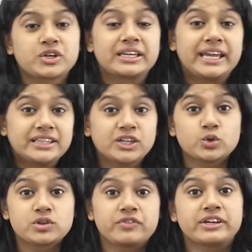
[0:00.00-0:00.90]
can get the
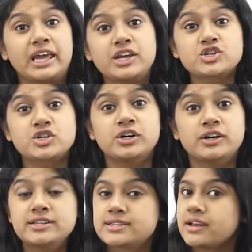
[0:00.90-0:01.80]

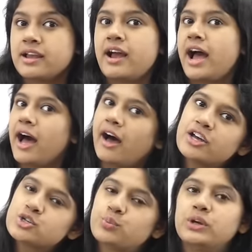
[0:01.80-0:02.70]
notifications
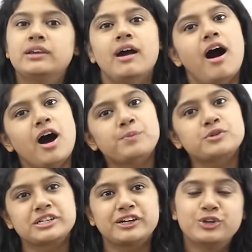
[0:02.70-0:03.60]
as we are
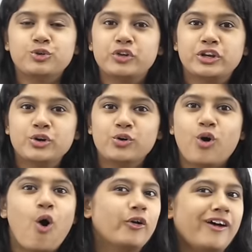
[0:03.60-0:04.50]
putting a new
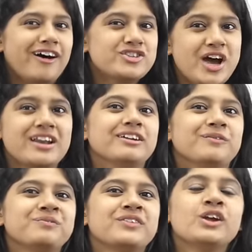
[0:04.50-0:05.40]
video on our channel.
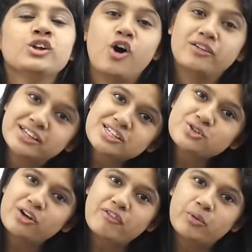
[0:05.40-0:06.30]
On this
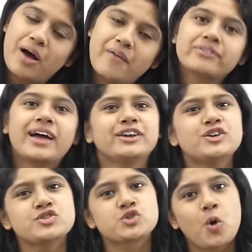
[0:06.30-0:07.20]
note, everyone, thank
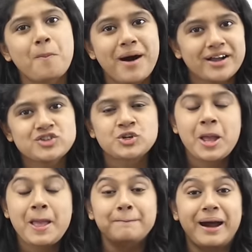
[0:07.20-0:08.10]
you so much.
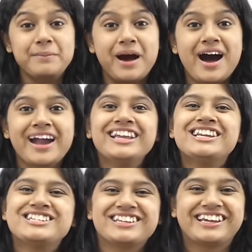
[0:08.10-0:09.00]
Bye-bye.
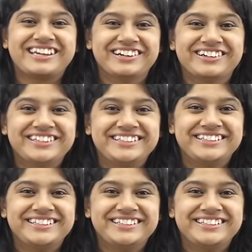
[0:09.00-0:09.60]
Take care.